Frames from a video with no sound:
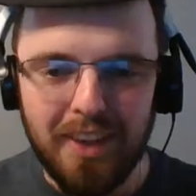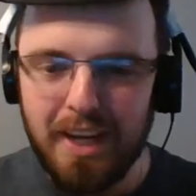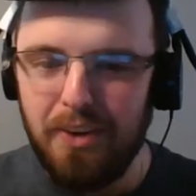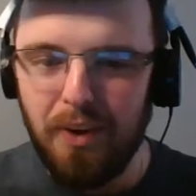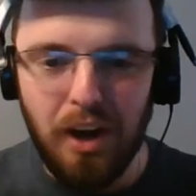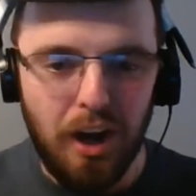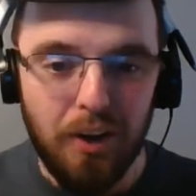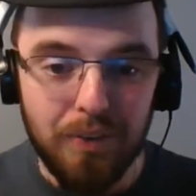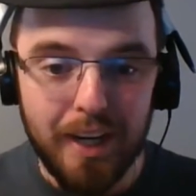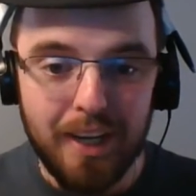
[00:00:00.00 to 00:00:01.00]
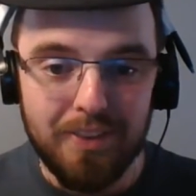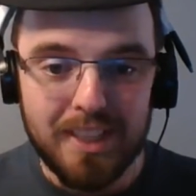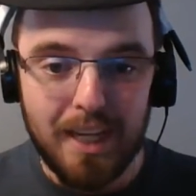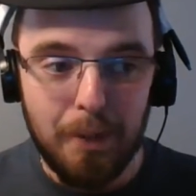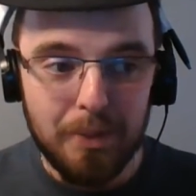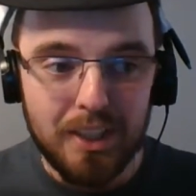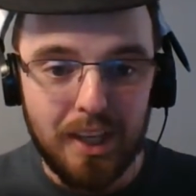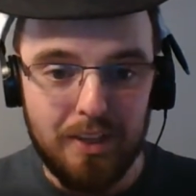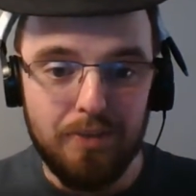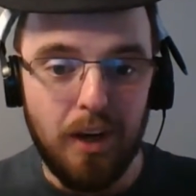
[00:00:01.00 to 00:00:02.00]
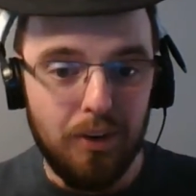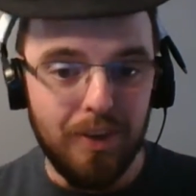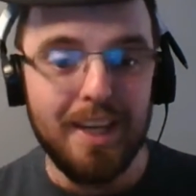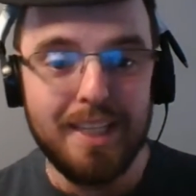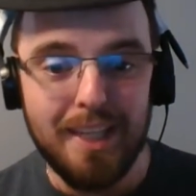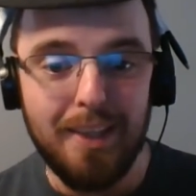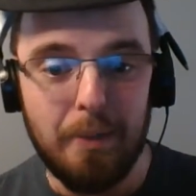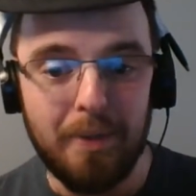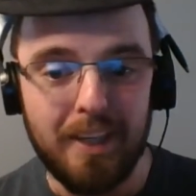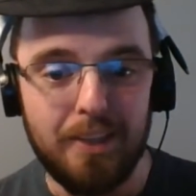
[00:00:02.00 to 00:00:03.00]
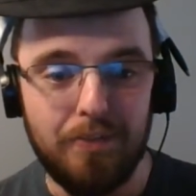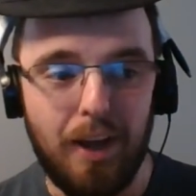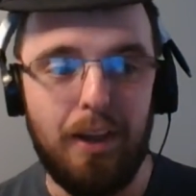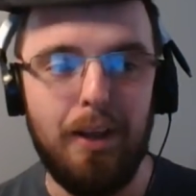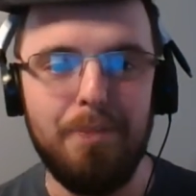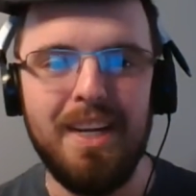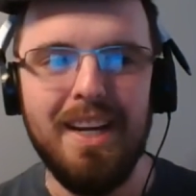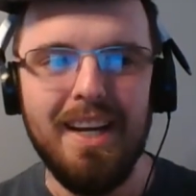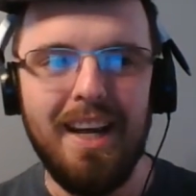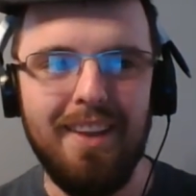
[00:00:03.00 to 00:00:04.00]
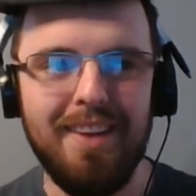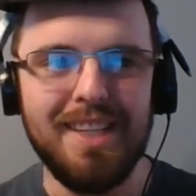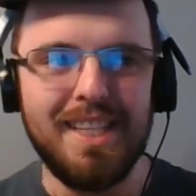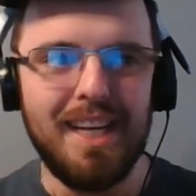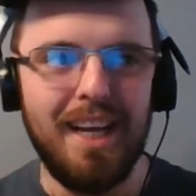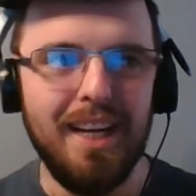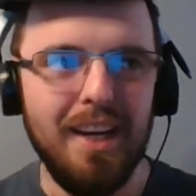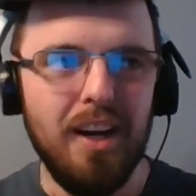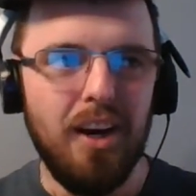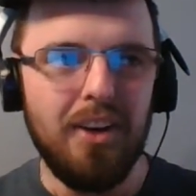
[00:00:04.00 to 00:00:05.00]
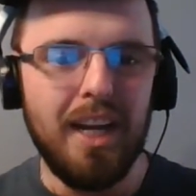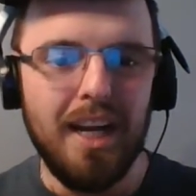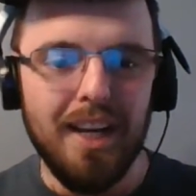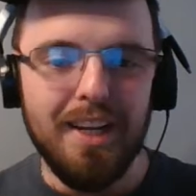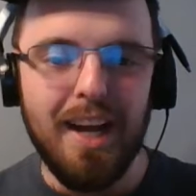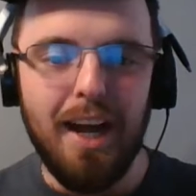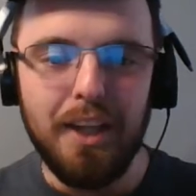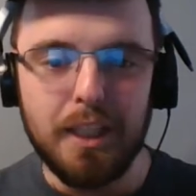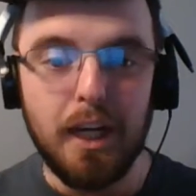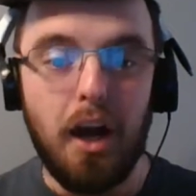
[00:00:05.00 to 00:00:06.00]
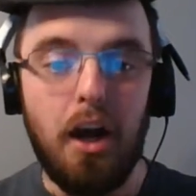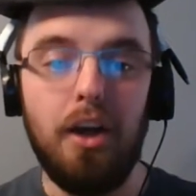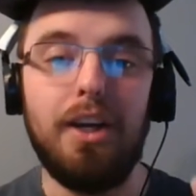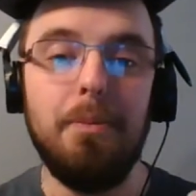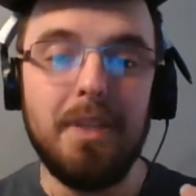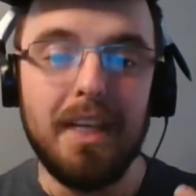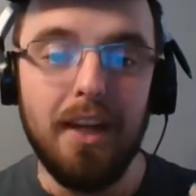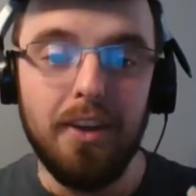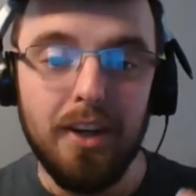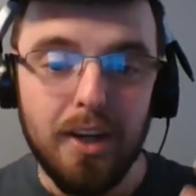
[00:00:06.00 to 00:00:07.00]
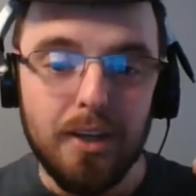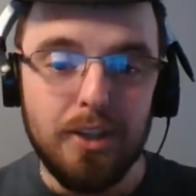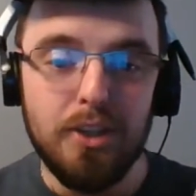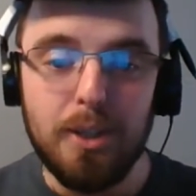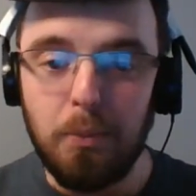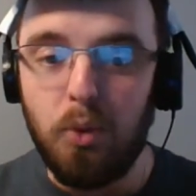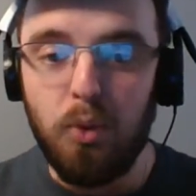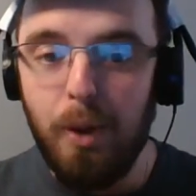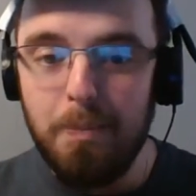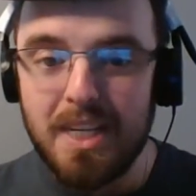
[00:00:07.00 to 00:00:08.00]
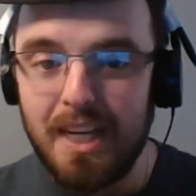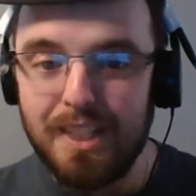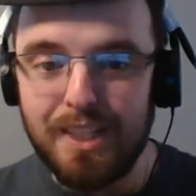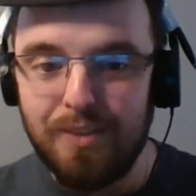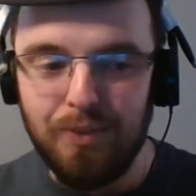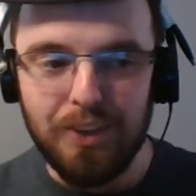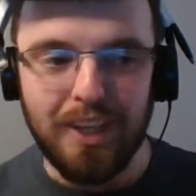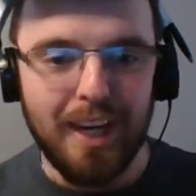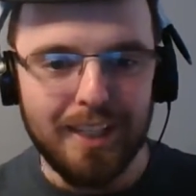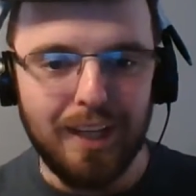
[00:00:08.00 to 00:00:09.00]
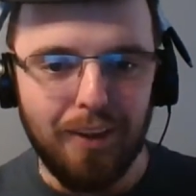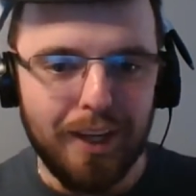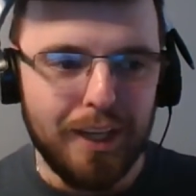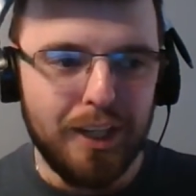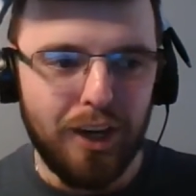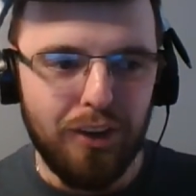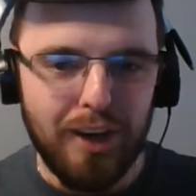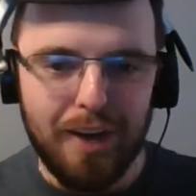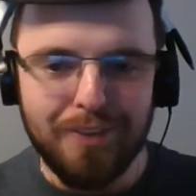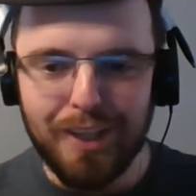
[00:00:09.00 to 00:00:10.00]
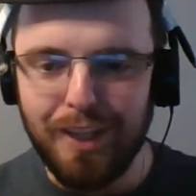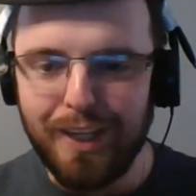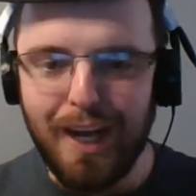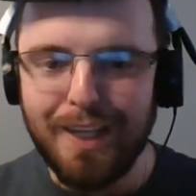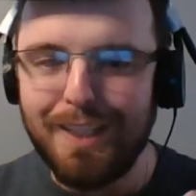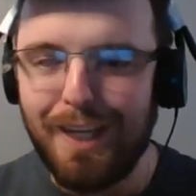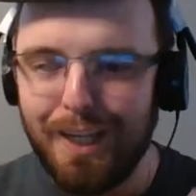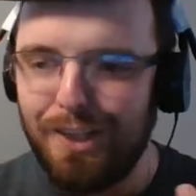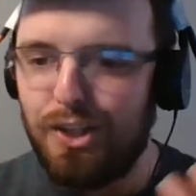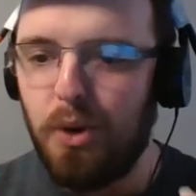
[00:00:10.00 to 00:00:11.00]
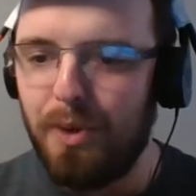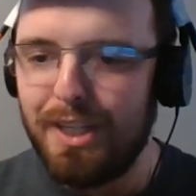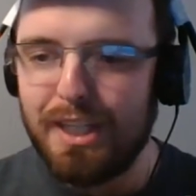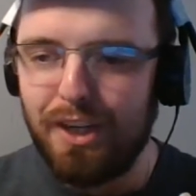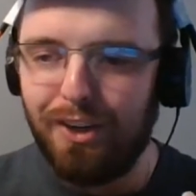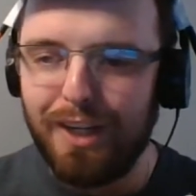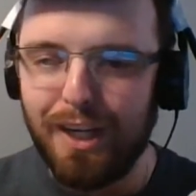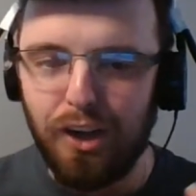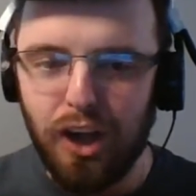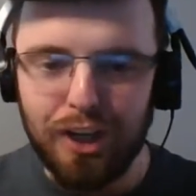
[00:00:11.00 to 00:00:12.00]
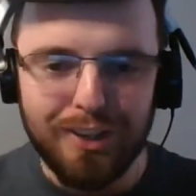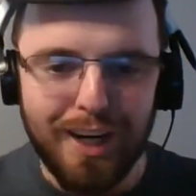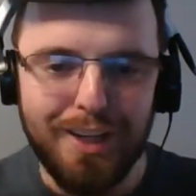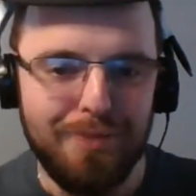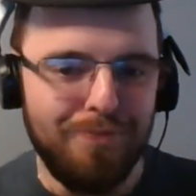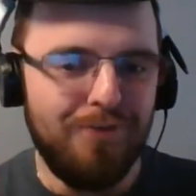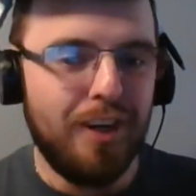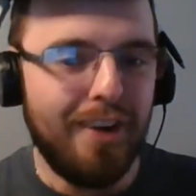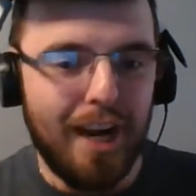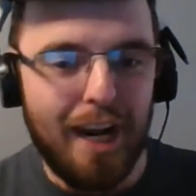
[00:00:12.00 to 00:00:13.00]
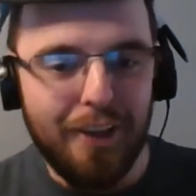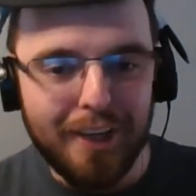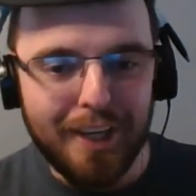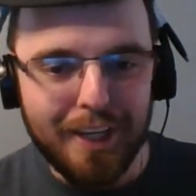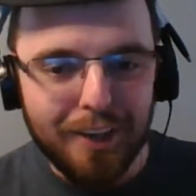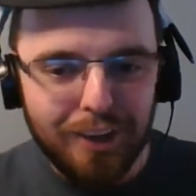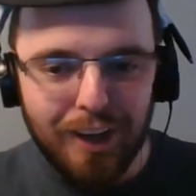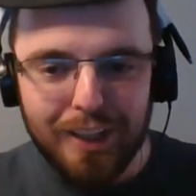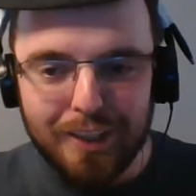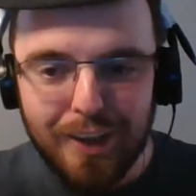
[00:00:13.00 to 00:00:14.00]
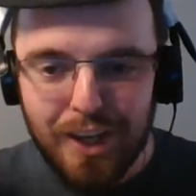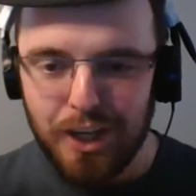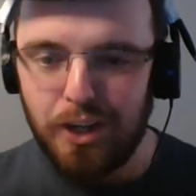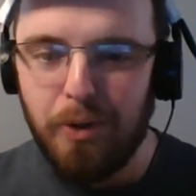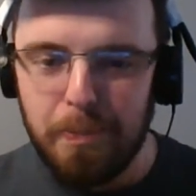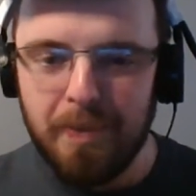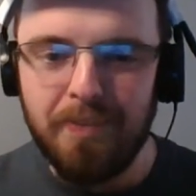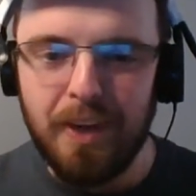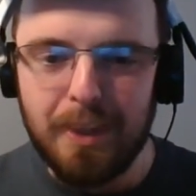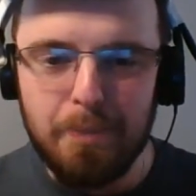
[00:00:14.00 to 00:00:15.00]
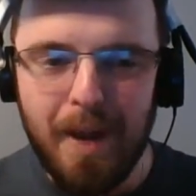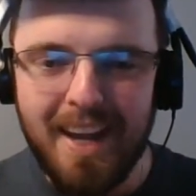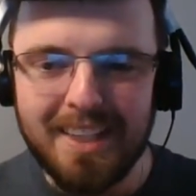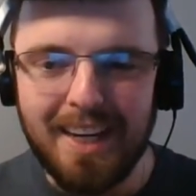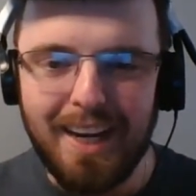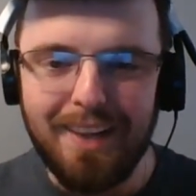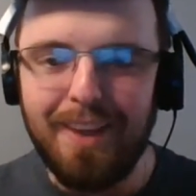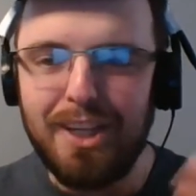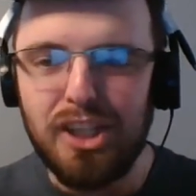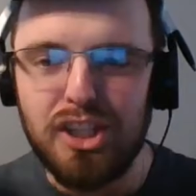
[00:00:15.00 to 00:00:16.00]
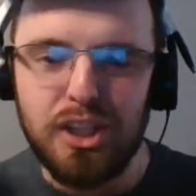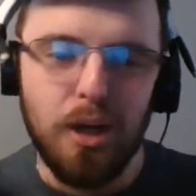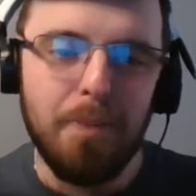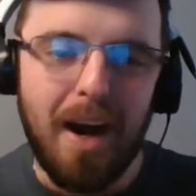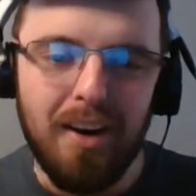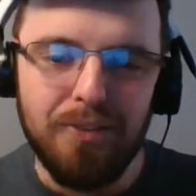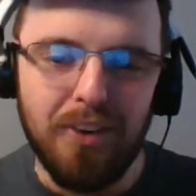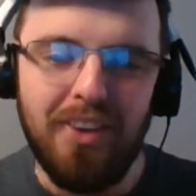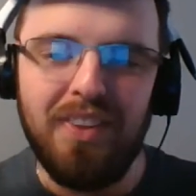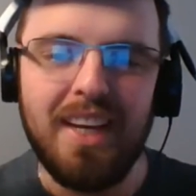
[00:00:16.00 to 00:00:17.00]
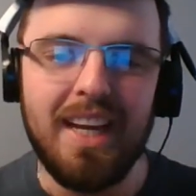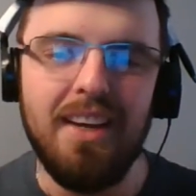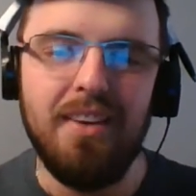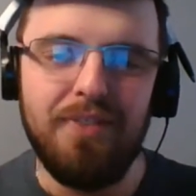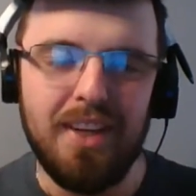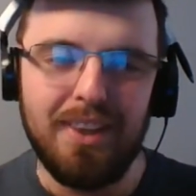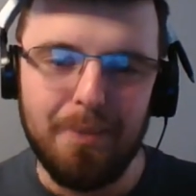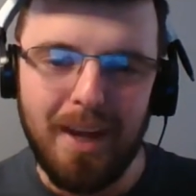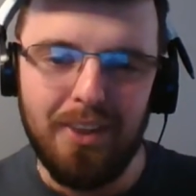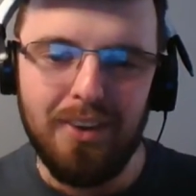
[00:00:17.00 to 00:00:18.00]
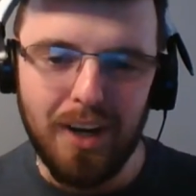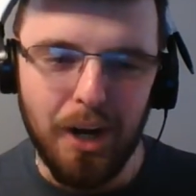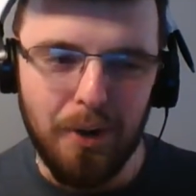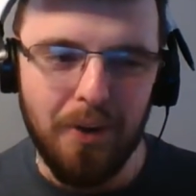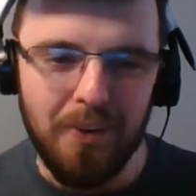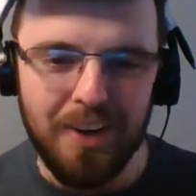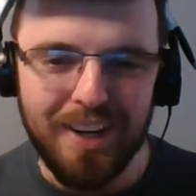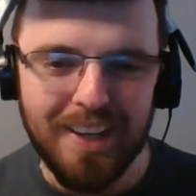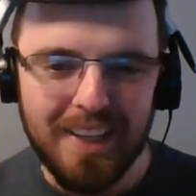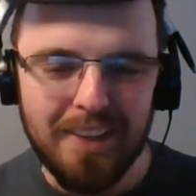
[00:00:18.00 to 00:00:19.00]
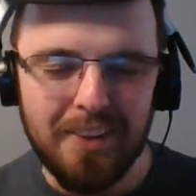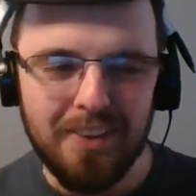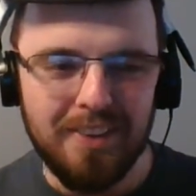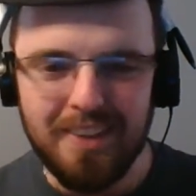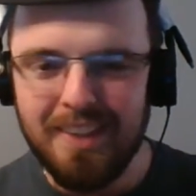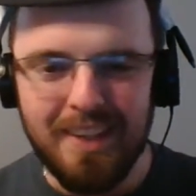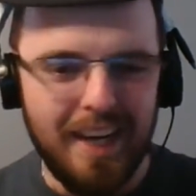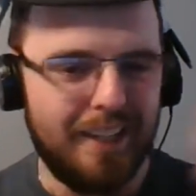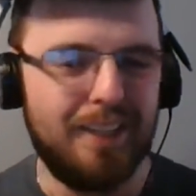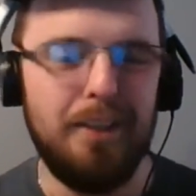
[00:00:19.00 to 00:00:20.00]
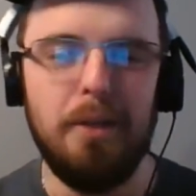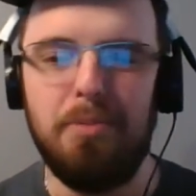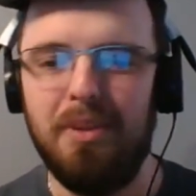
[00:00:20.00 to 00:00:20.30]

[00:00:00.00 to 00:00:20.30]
you already have established, that you've already seen them get developed, and then say, okay, now let's all come together, do some quips as with the guys that like each other, have the guys that don't necessarily get along try to figure out how they can get along and go up and fight the bad guy that's just so powerful that they can't defeat them on their own. Next clip.